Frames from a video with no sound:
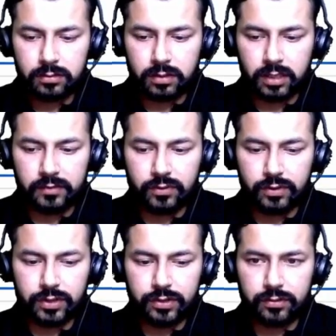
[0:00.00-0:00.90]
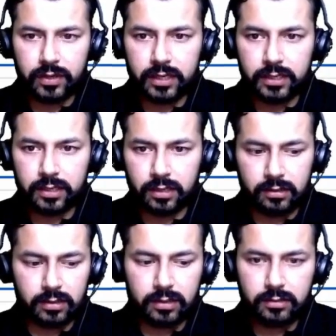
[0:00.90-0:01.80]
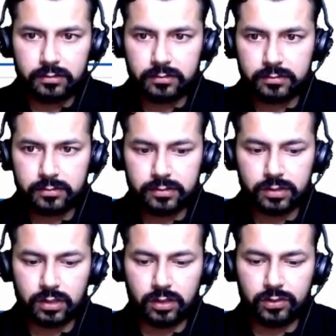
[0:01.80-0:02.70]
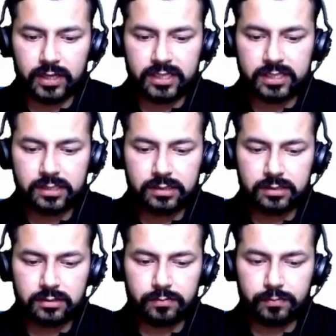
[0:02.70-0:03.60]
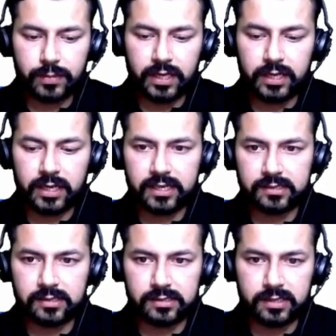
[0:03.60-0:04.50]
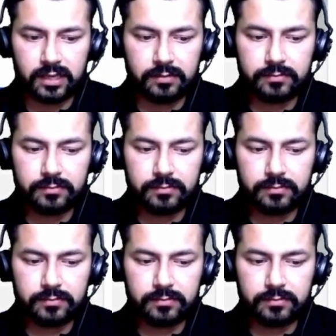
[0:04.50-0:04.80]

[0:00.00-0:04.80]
I want you to enter 100. So now let's print s this time.